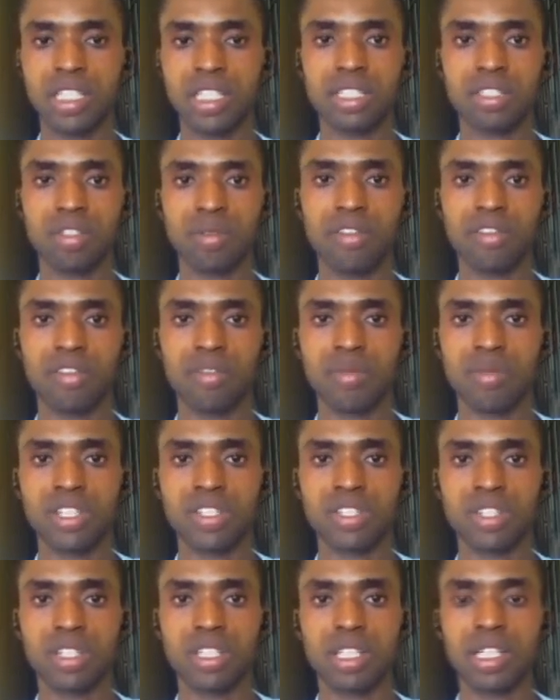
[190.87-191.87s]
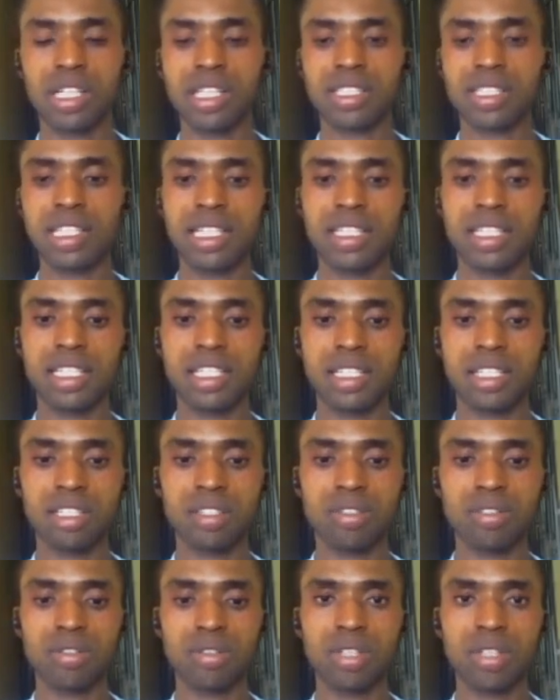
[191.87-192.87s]
some information here. Let's say I change this
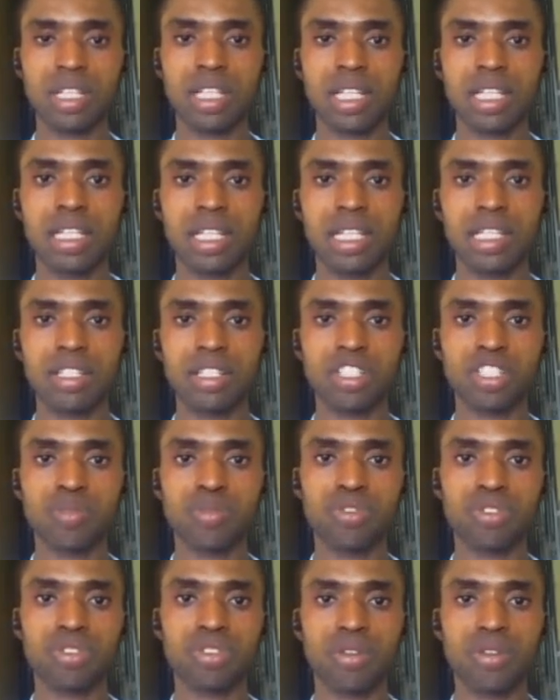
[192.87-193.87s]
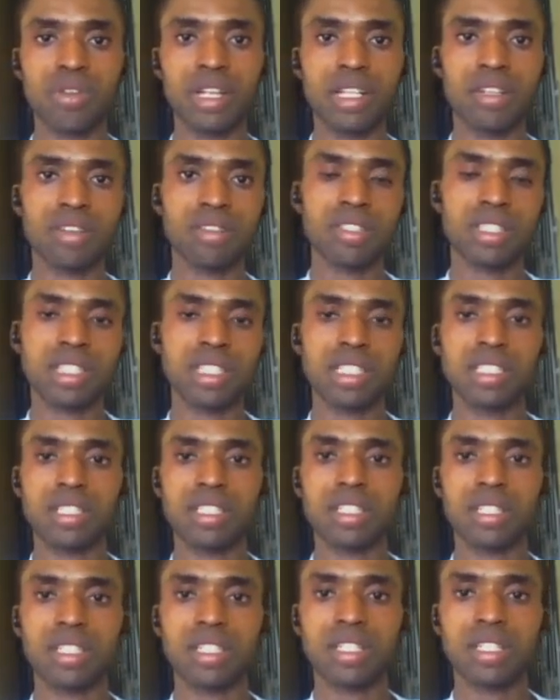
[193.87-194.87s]
to, I just put some random things here.
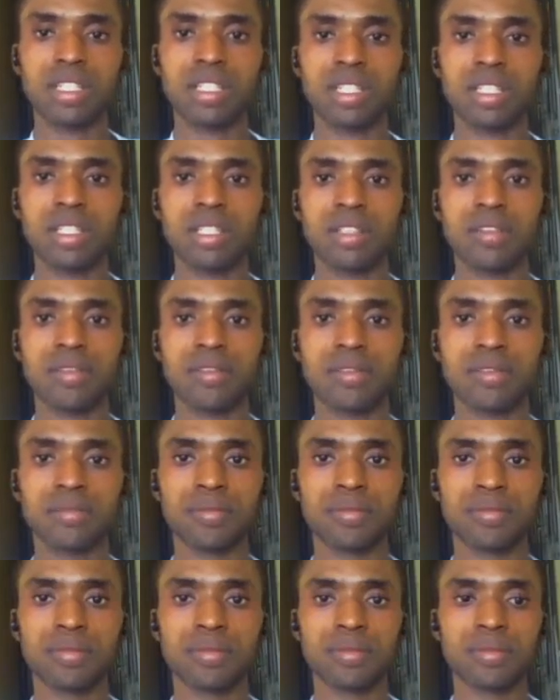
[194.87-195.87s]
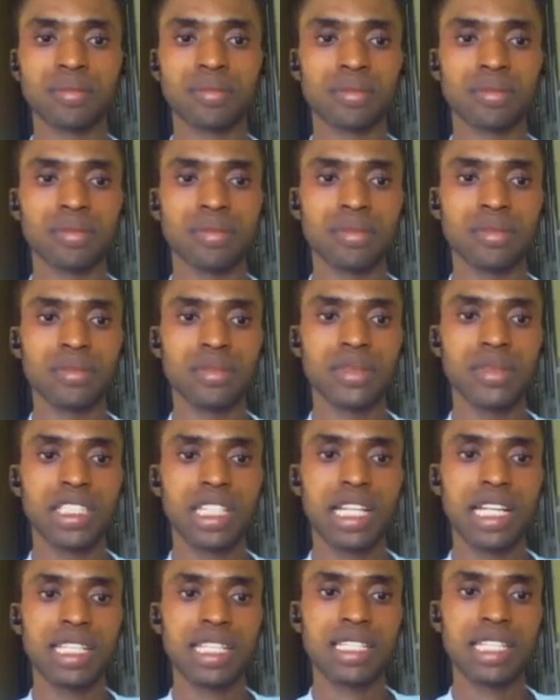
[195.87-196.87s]
You
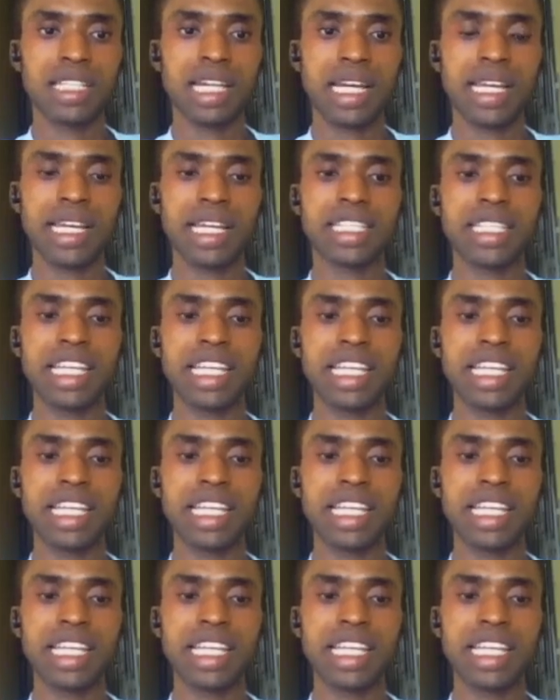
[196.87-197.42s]
can see I get a